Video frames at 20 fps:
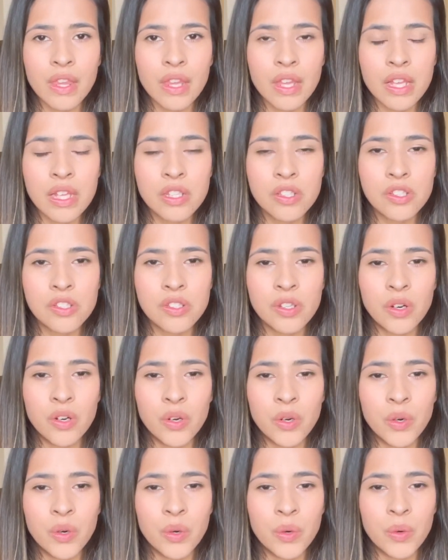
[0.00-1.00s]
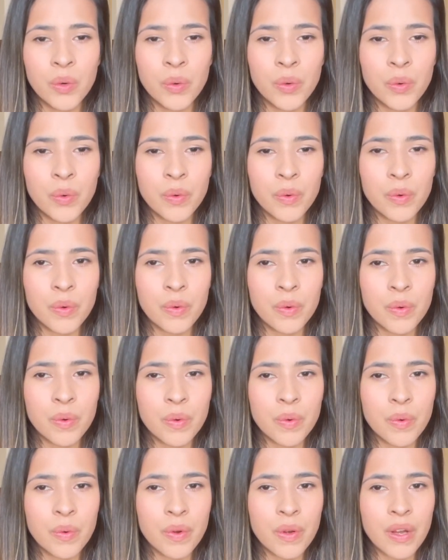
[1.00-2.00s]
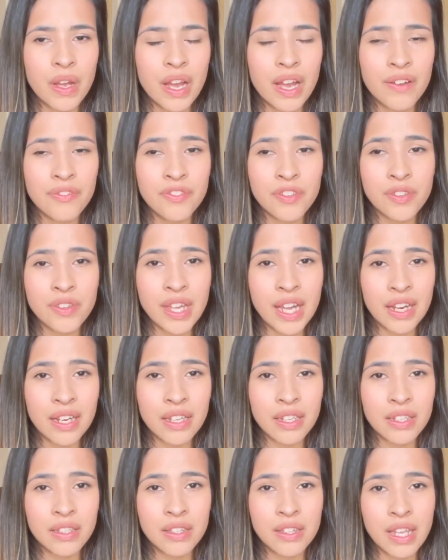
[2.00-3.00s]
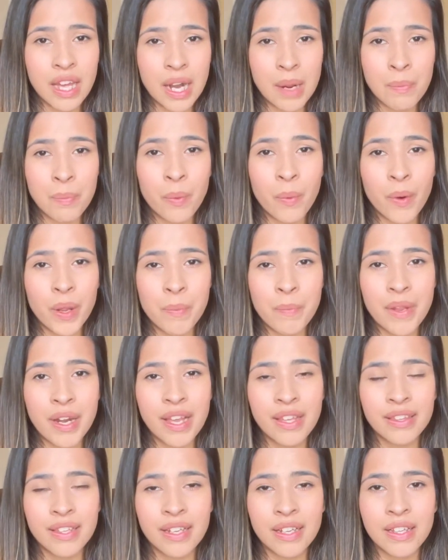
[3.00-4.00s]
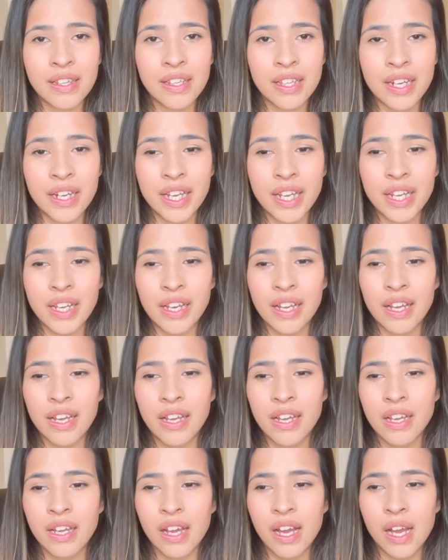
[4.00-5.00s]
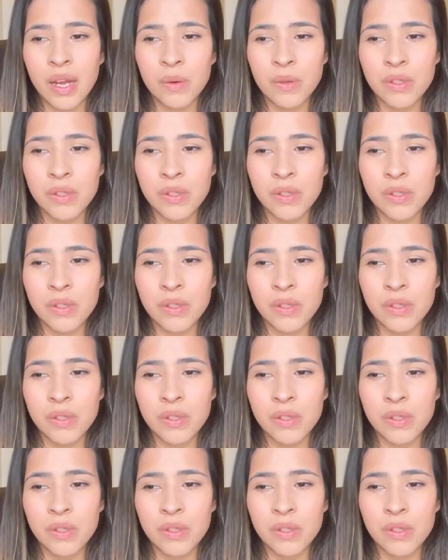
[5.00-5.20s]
So after that appointment at the clinic, I